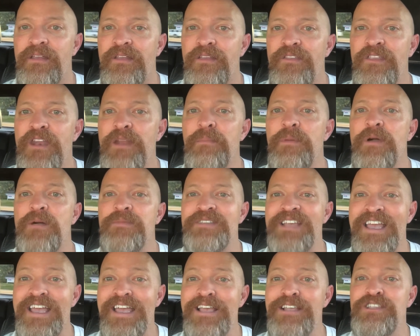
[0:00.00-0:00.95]
then it becomes
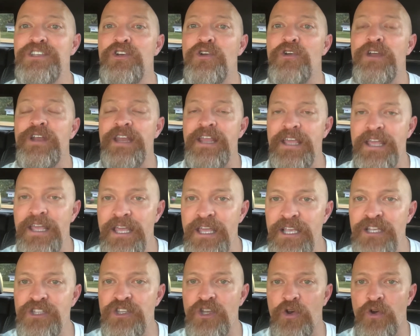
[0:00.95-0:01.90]
easier and
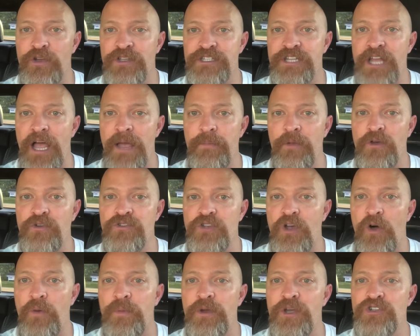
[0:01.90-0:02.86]
easier as time goes
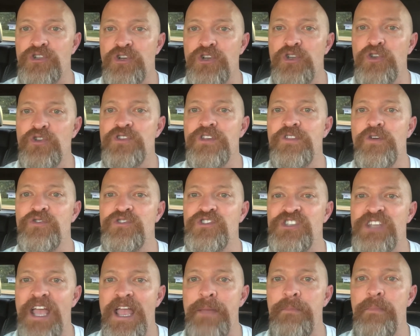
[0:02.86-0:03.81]
on because you're using those
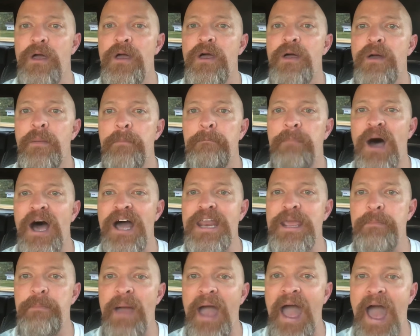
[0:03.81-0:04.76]
same
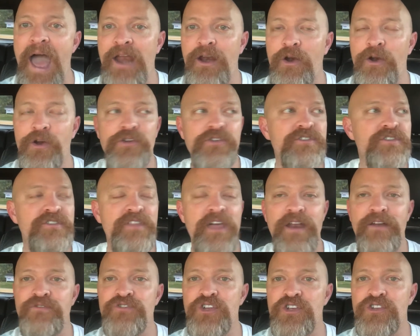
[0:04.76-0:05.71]
body patterns
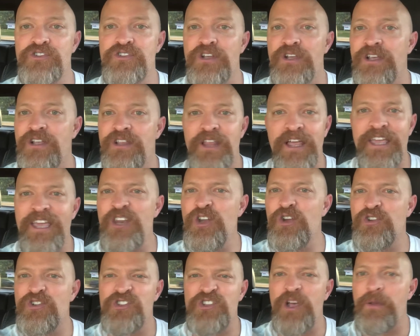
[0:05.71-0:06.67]
that are just like in
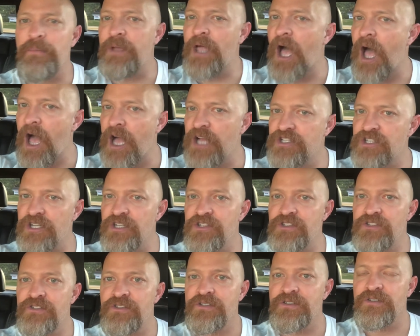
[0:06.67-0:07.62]
your
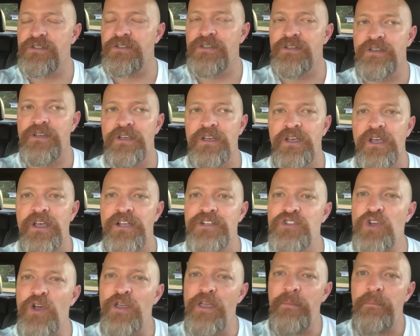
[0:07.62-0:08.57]
subconscious.
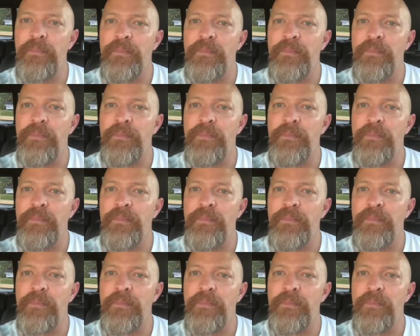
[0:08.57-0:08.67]
So